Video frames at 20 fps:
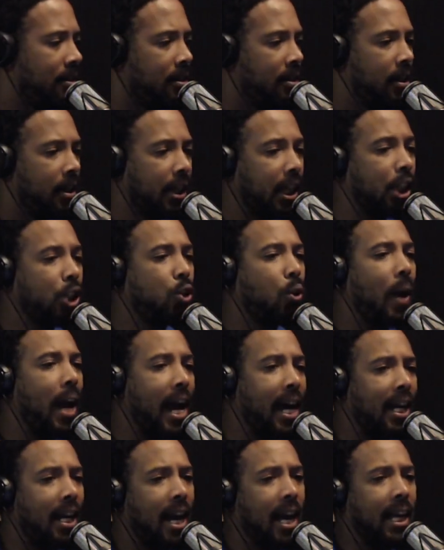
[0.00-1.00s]
Get you
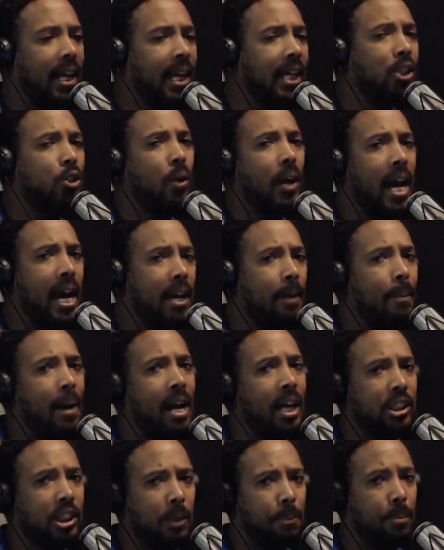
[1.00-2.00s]
an
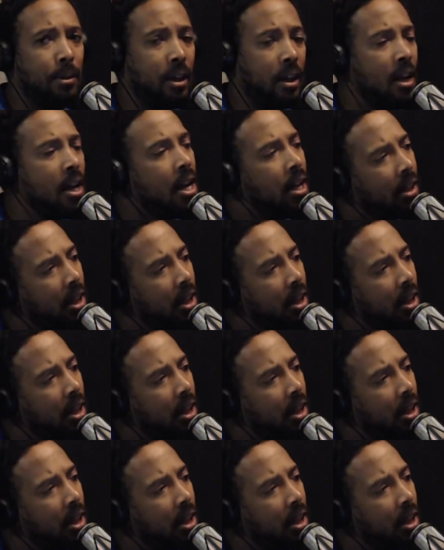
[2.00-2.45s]
etymology book.